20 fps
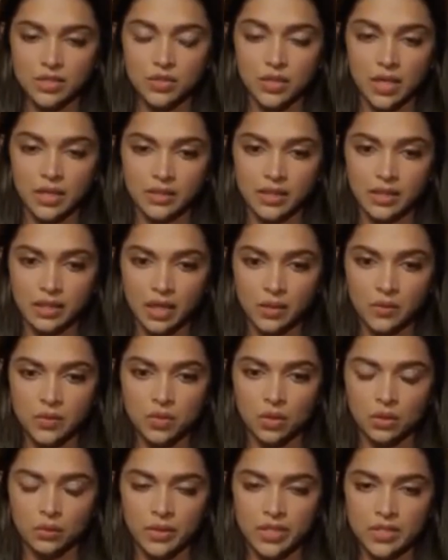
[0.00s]
and so I think
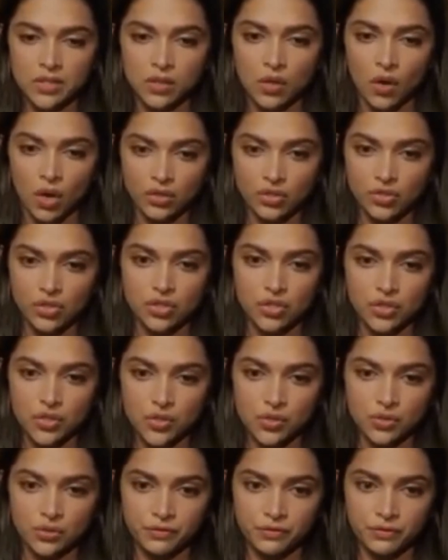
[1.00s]
I was always
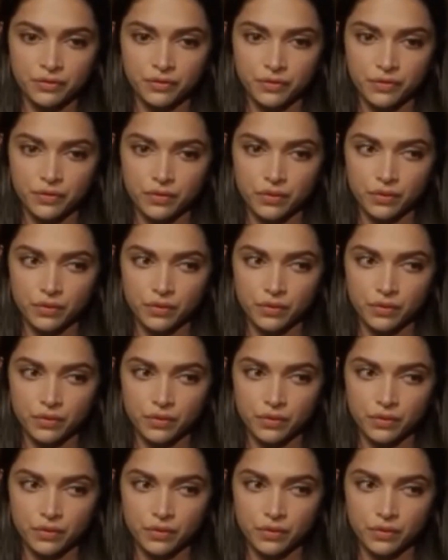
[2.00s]
conscious of